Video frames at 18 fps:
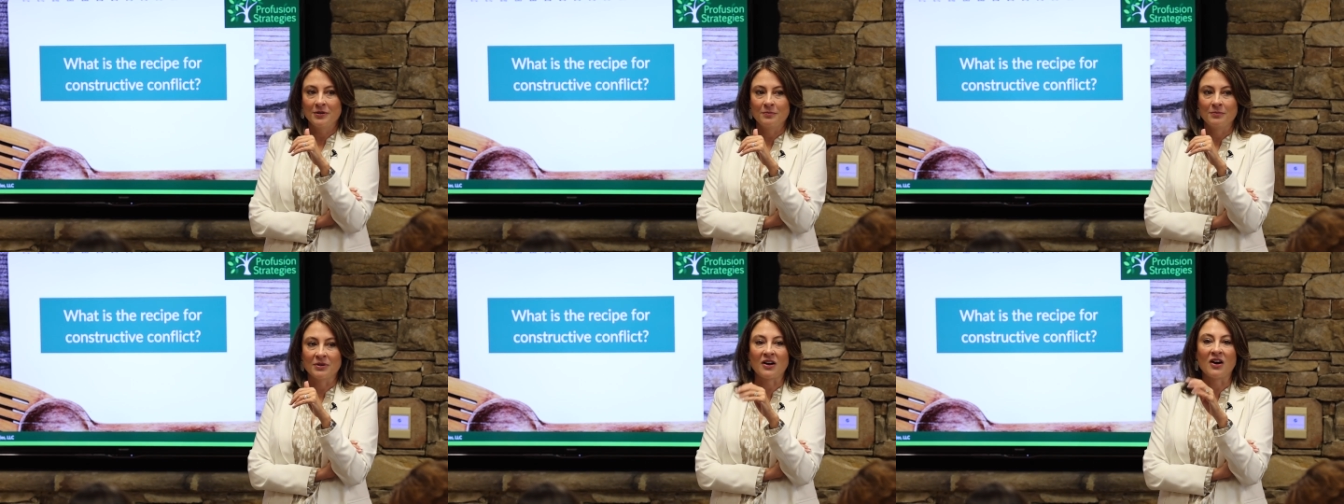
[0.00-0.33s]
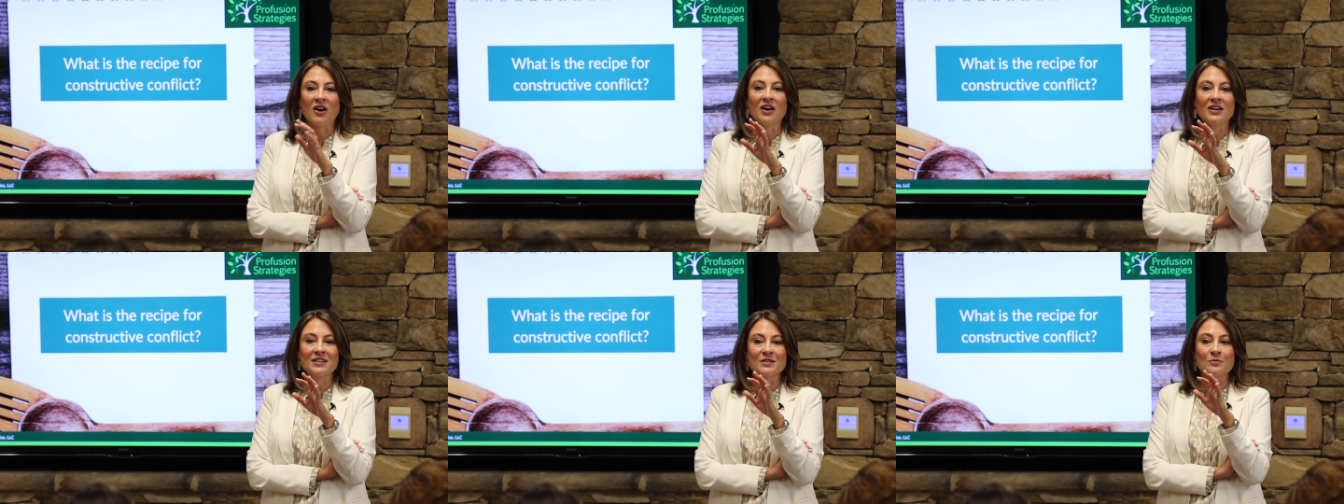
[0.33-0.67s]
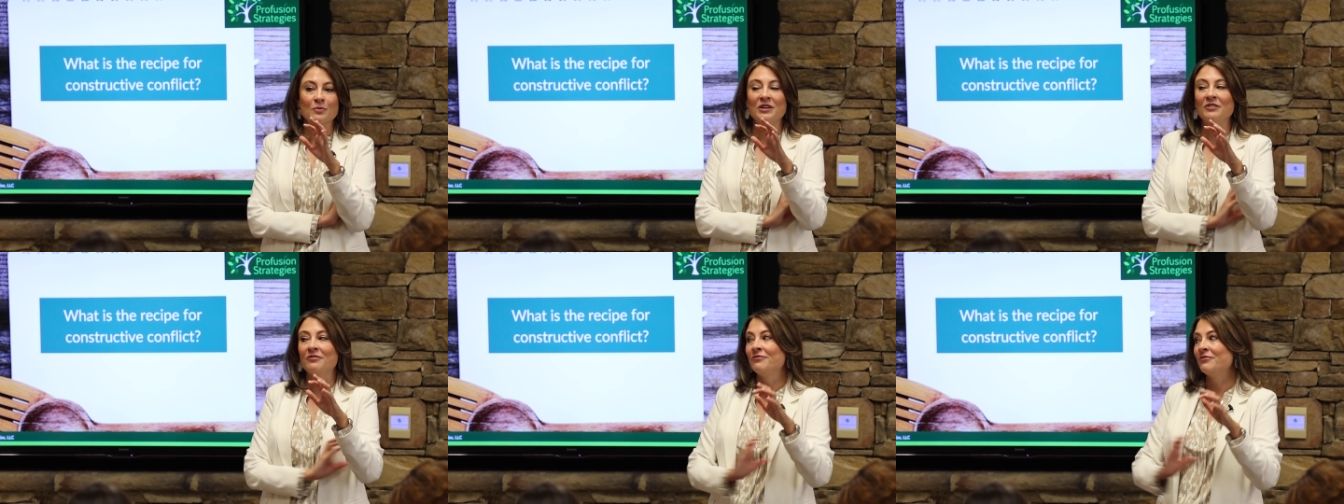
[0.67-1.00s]
because
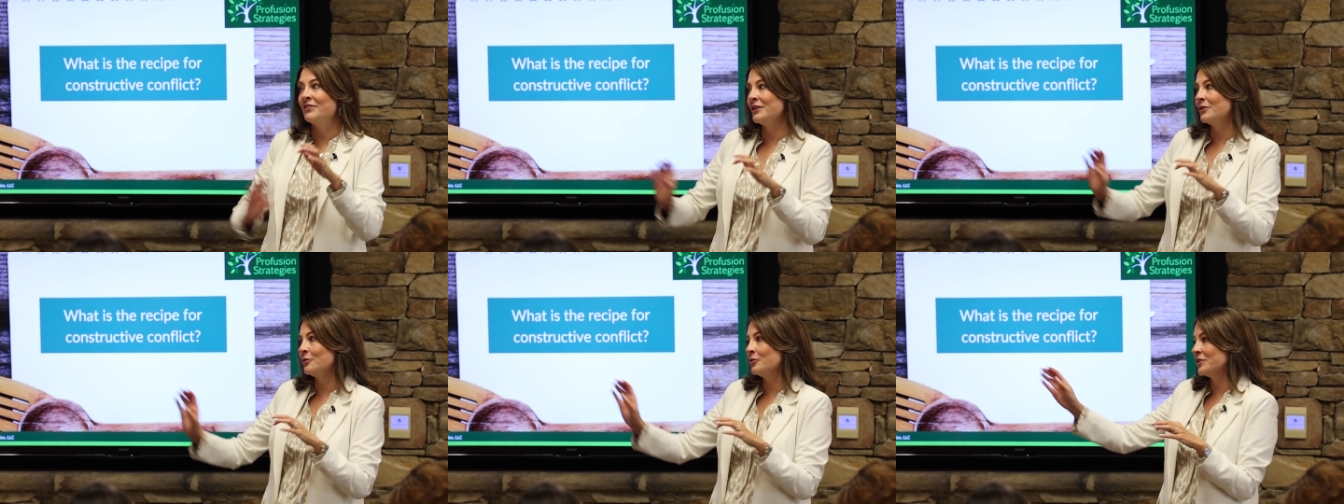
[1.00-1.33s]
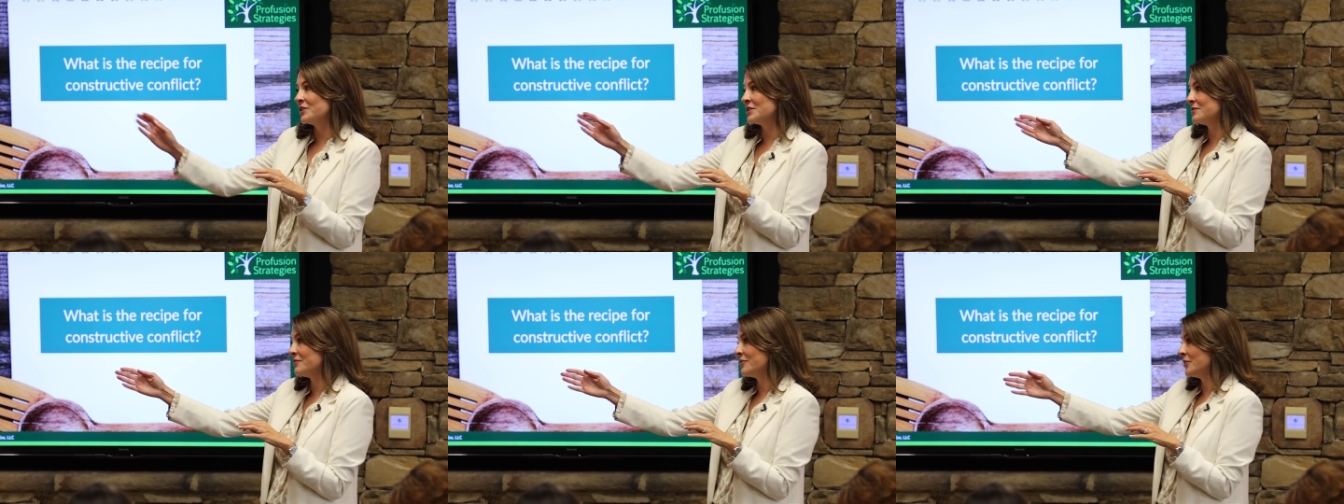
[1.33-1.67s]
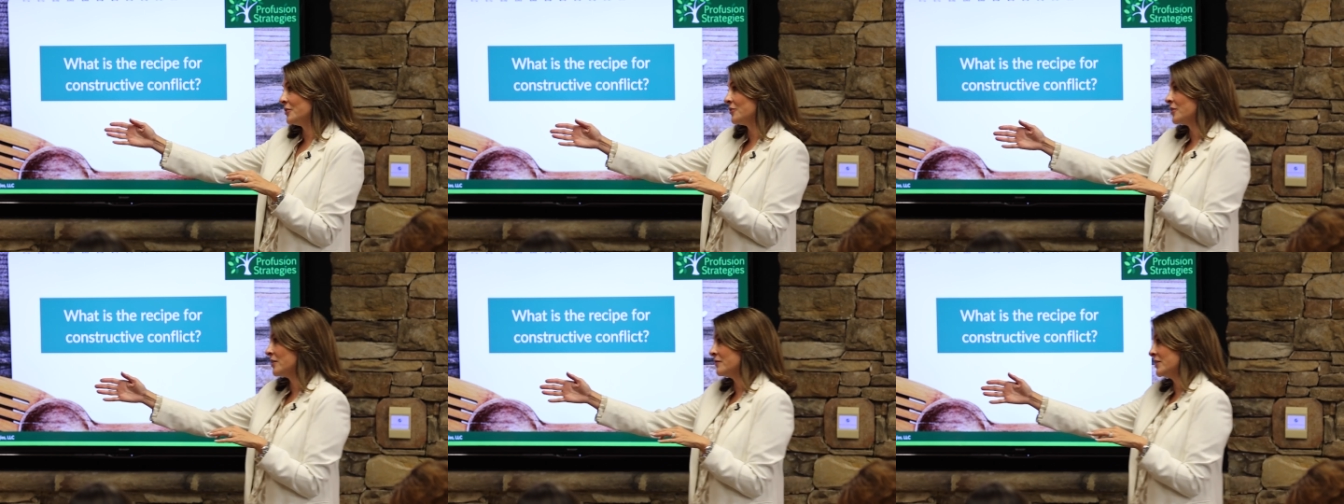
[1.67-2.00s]
we feel this
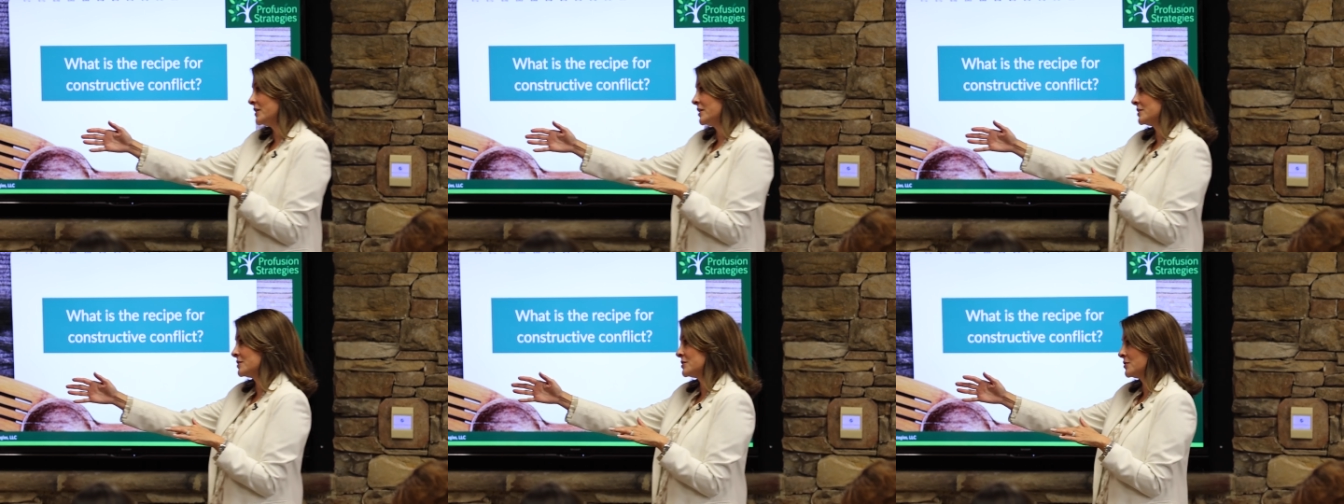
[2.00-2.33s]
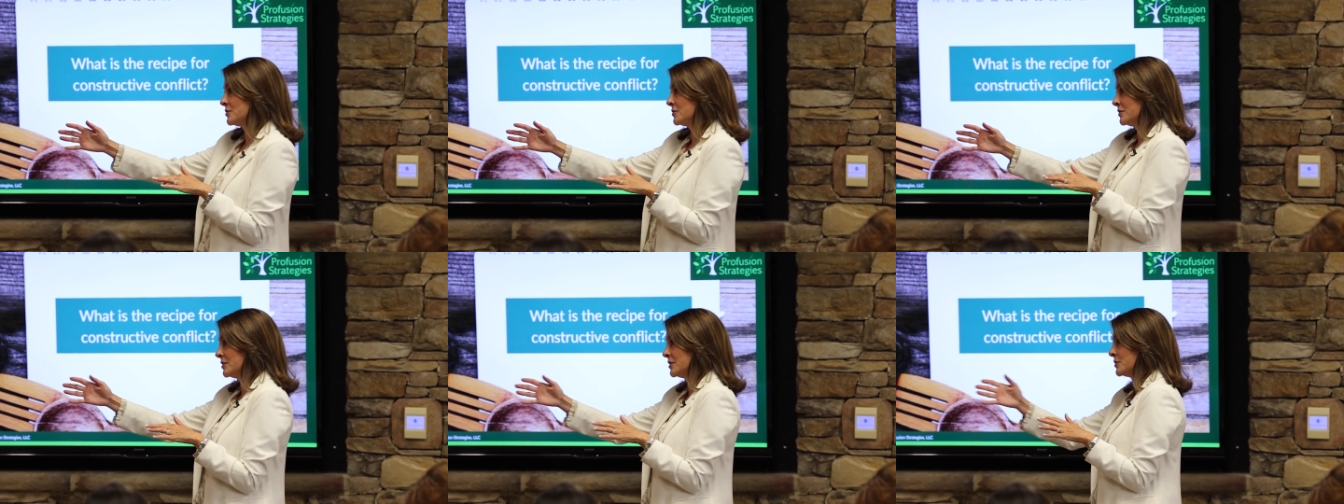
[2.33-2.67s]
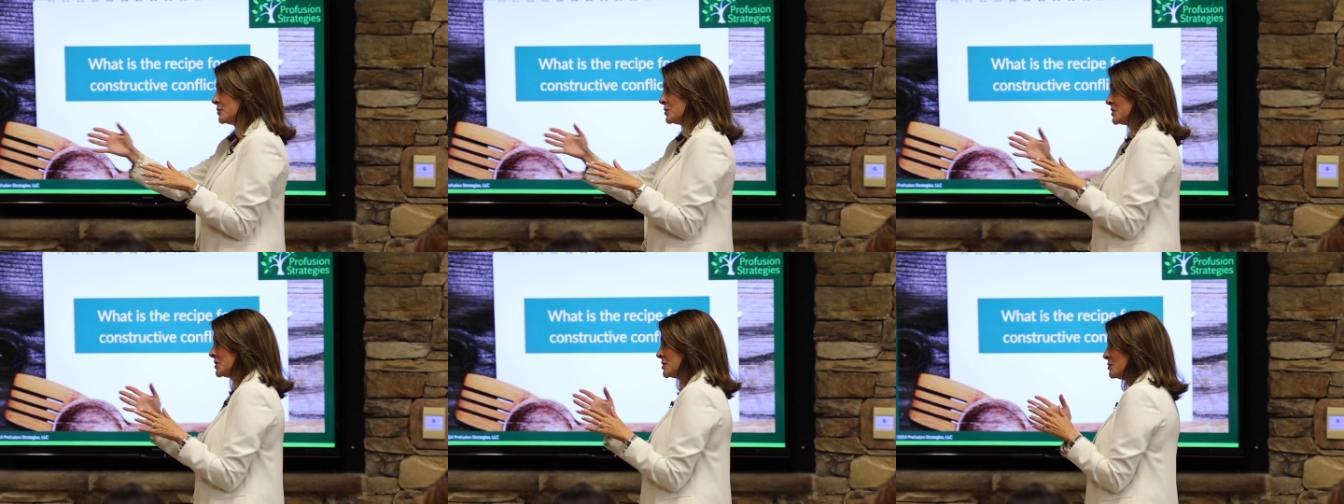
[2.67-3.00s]
fear of the uncertain that
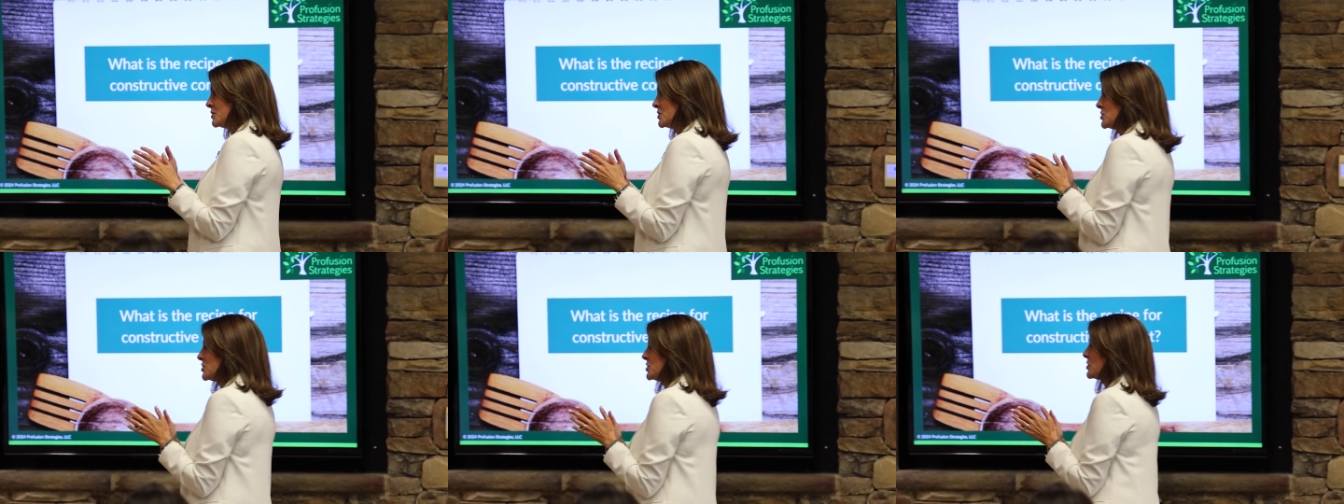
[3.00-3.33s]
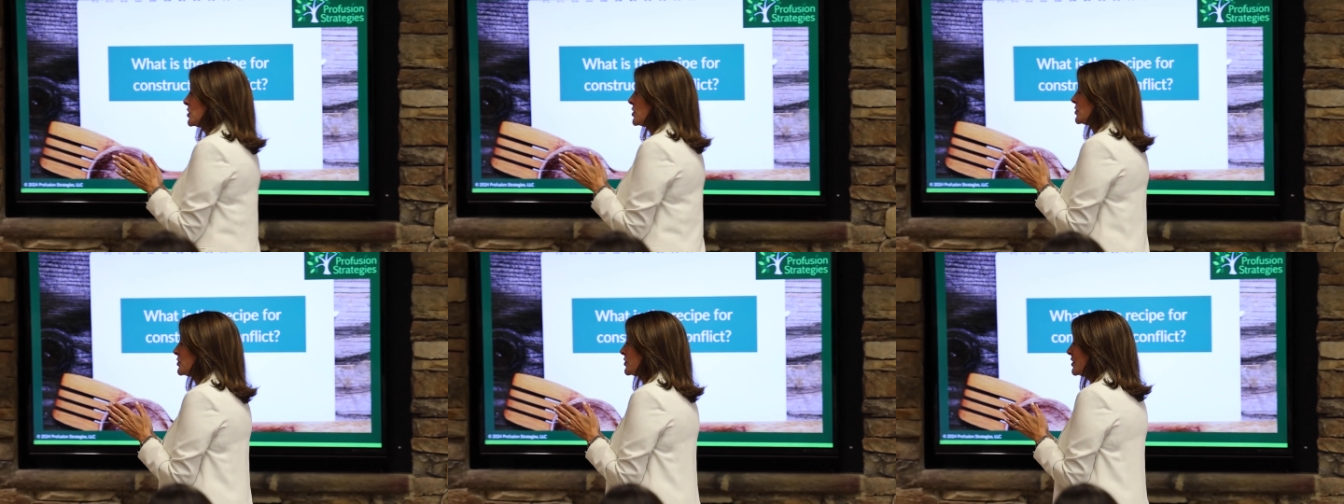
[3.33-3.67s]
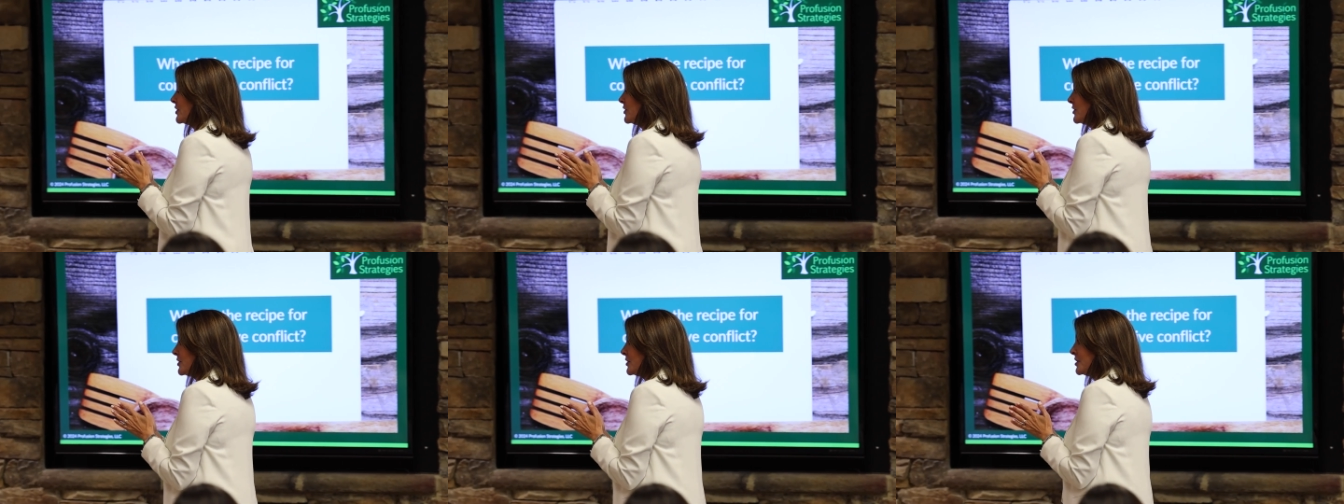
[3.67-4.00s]
Krista mentioned
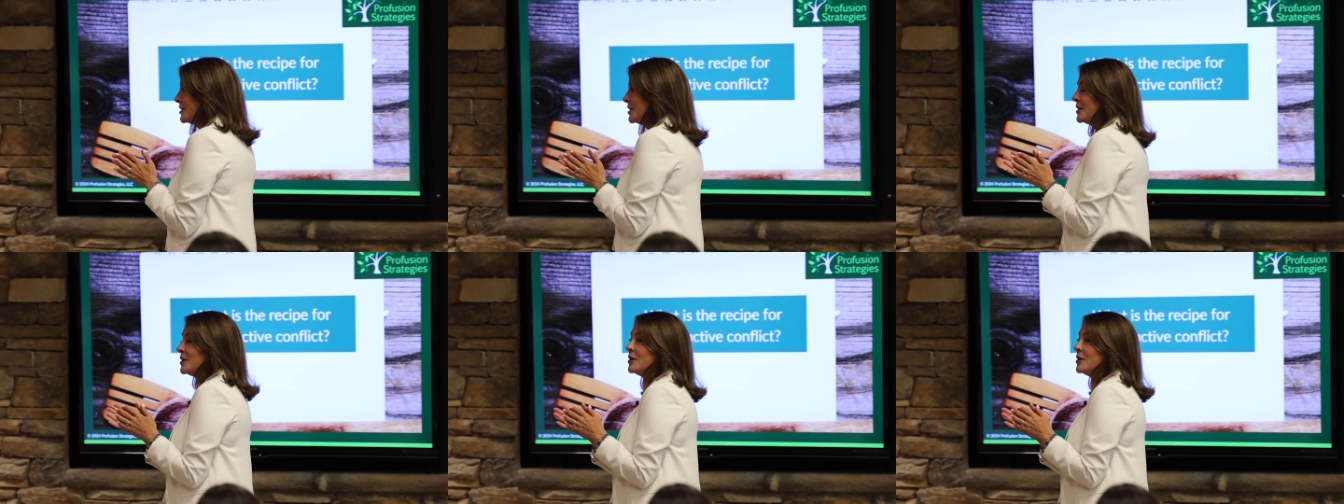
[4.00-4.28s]
earlier